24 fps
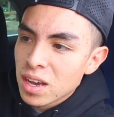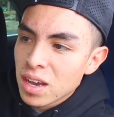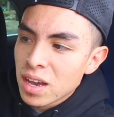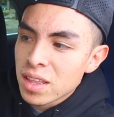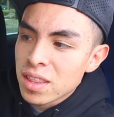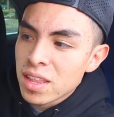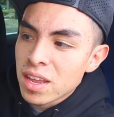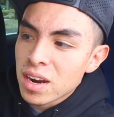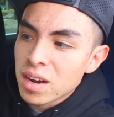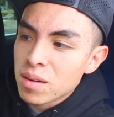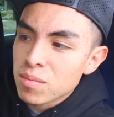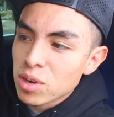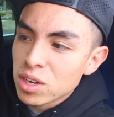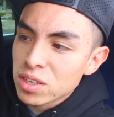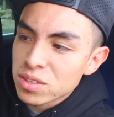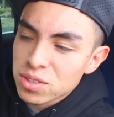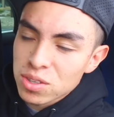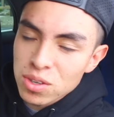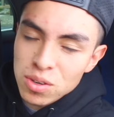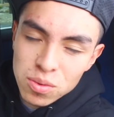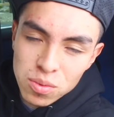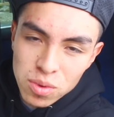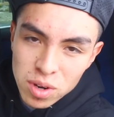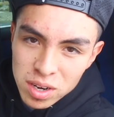and then I'm
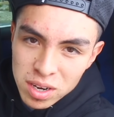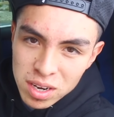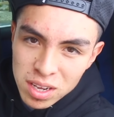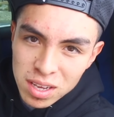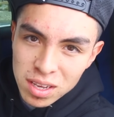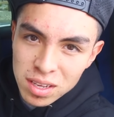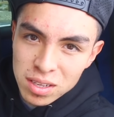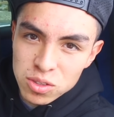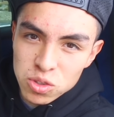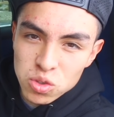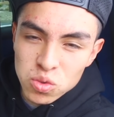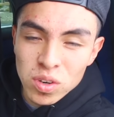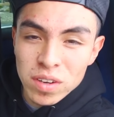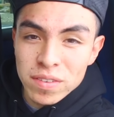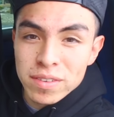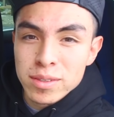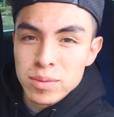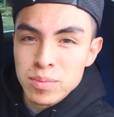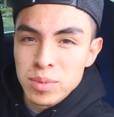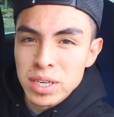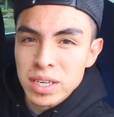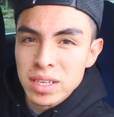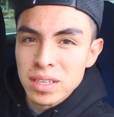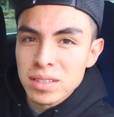also running Swift
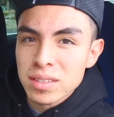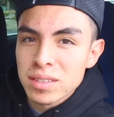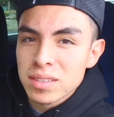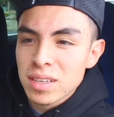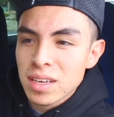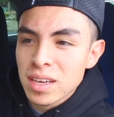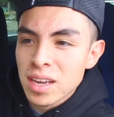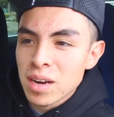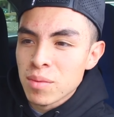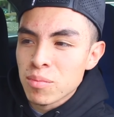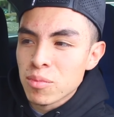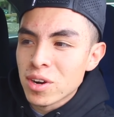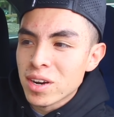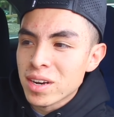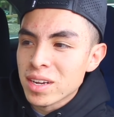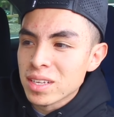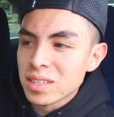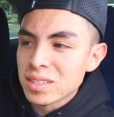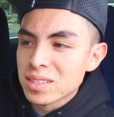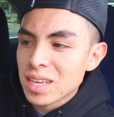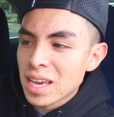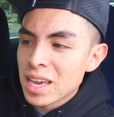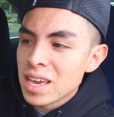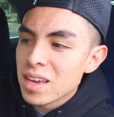springs, and I'm
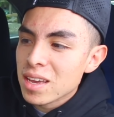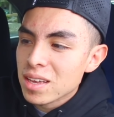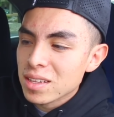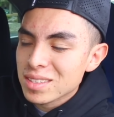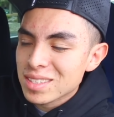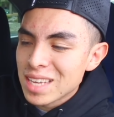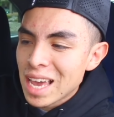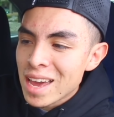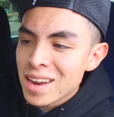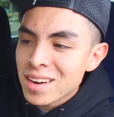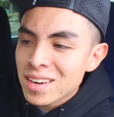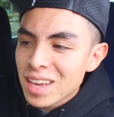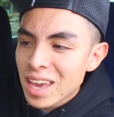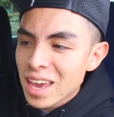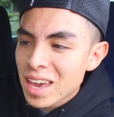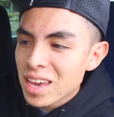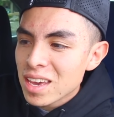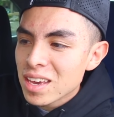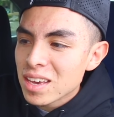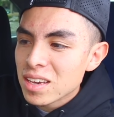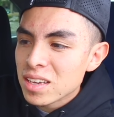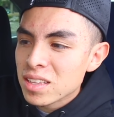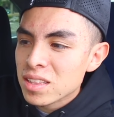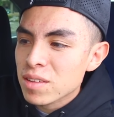running
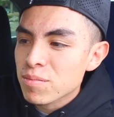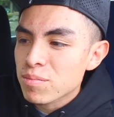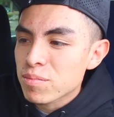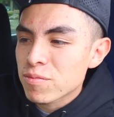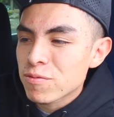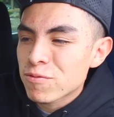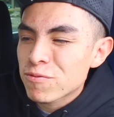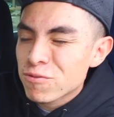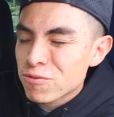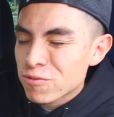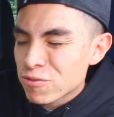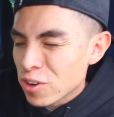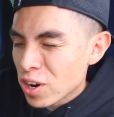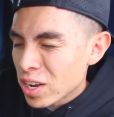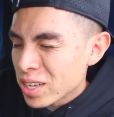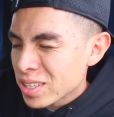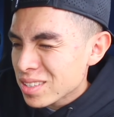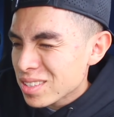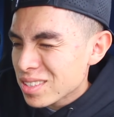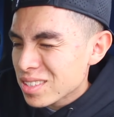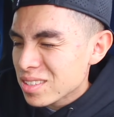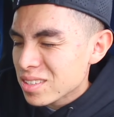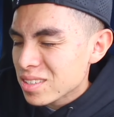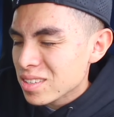10K in the
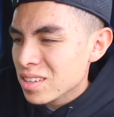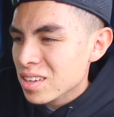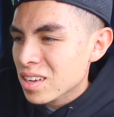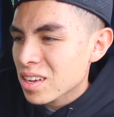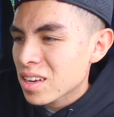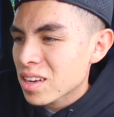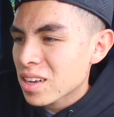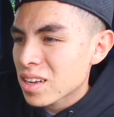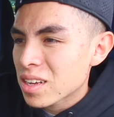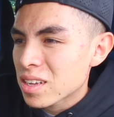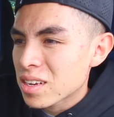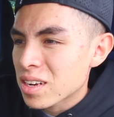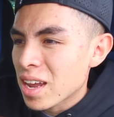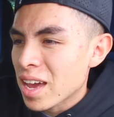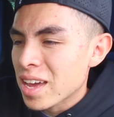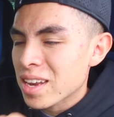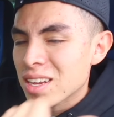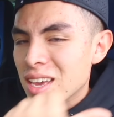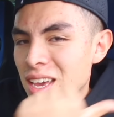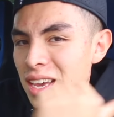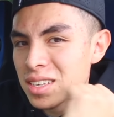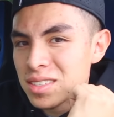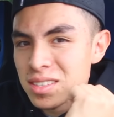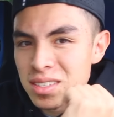front,
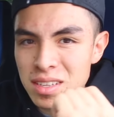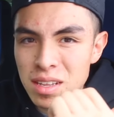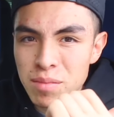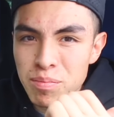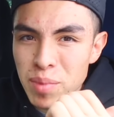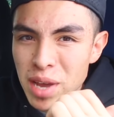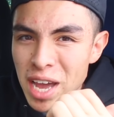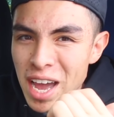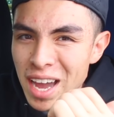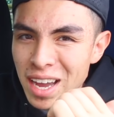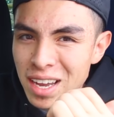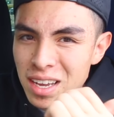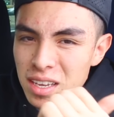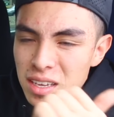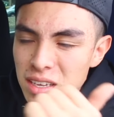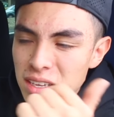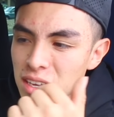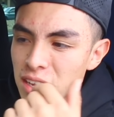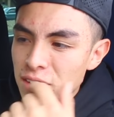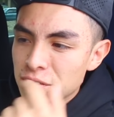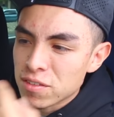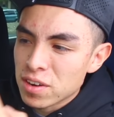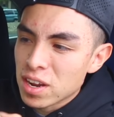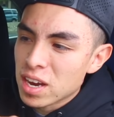9Ks in the back.
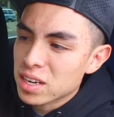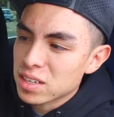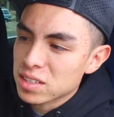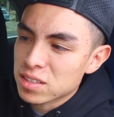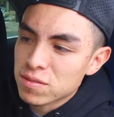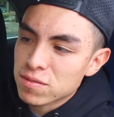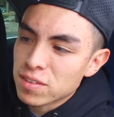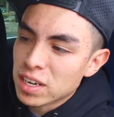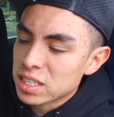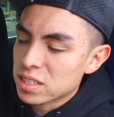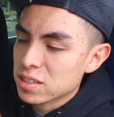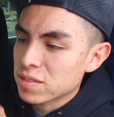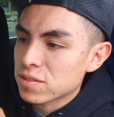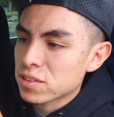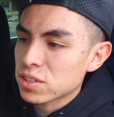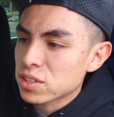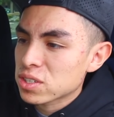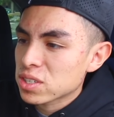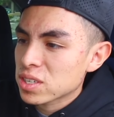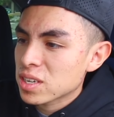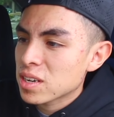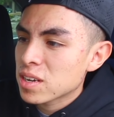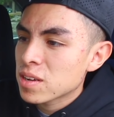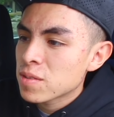If not, it's vice
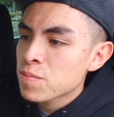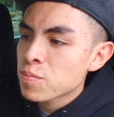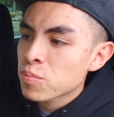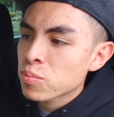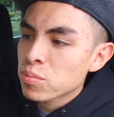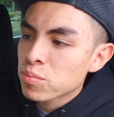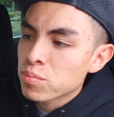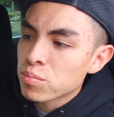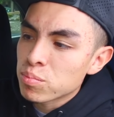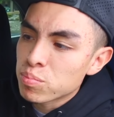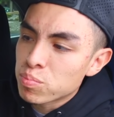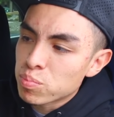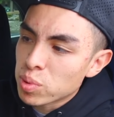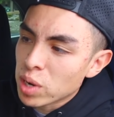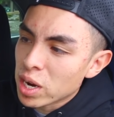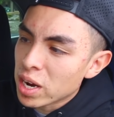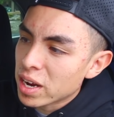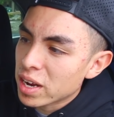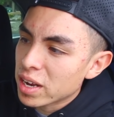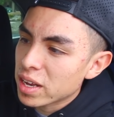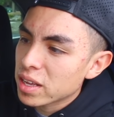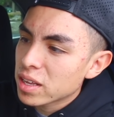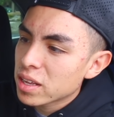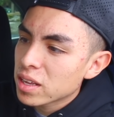versa.
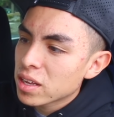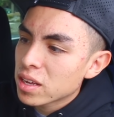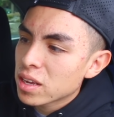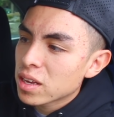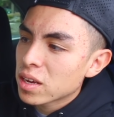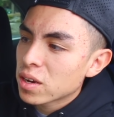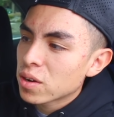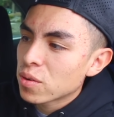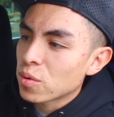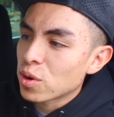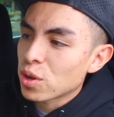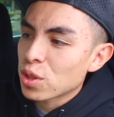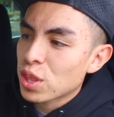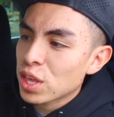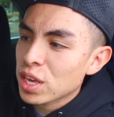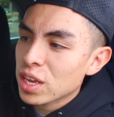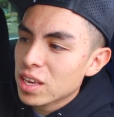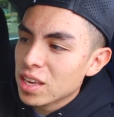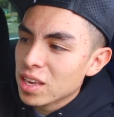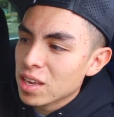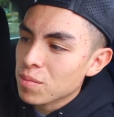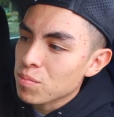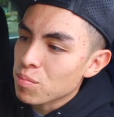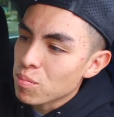But we're
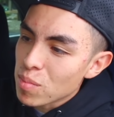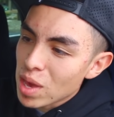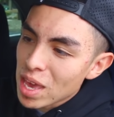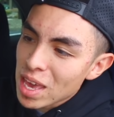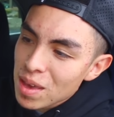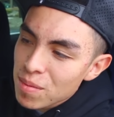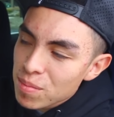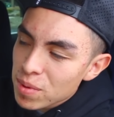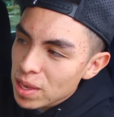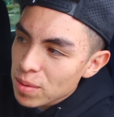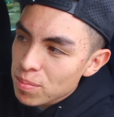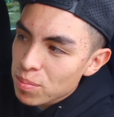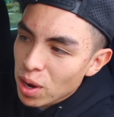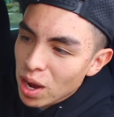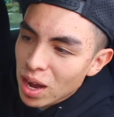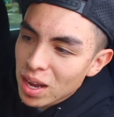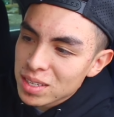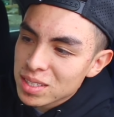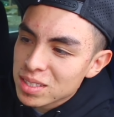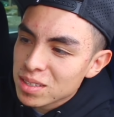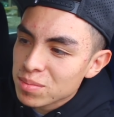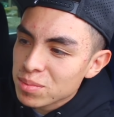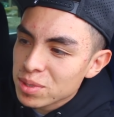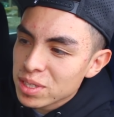thinking maybe
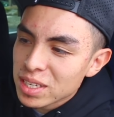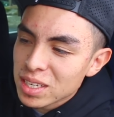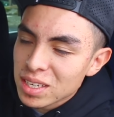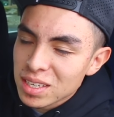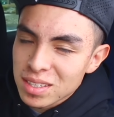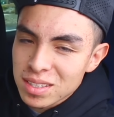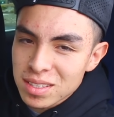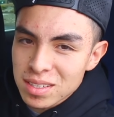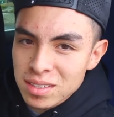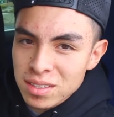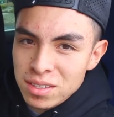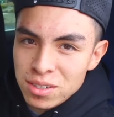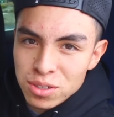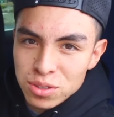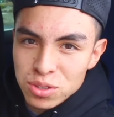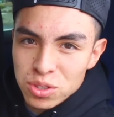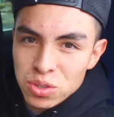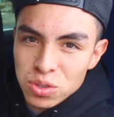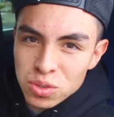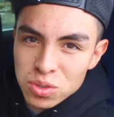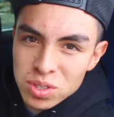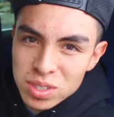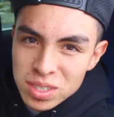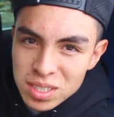possibly it's a little
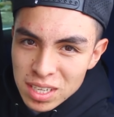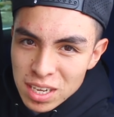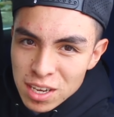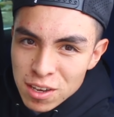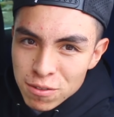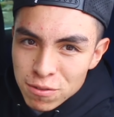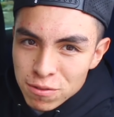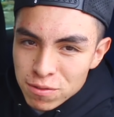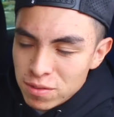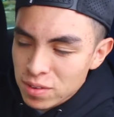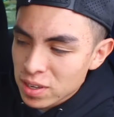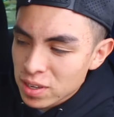too stiff,